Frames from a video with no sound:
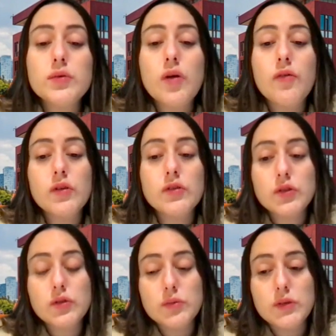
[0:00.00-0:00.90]
of
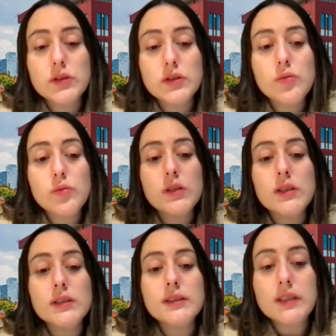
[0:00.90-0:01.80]
consumers with the
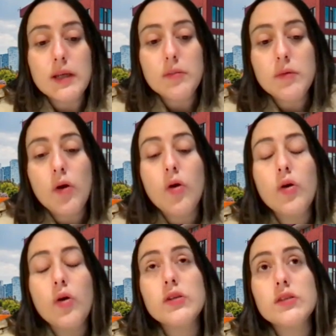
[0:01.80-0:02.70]
same
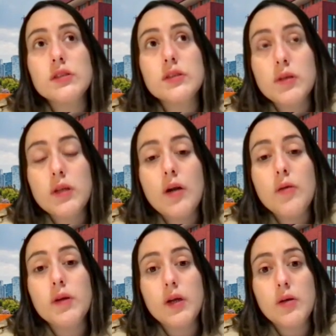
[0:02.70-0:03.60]
or similar
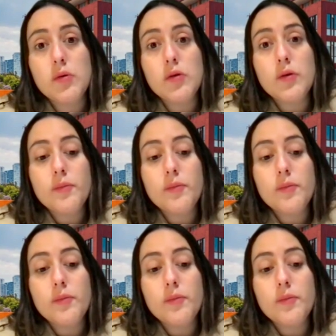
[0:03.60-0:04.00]
behavior.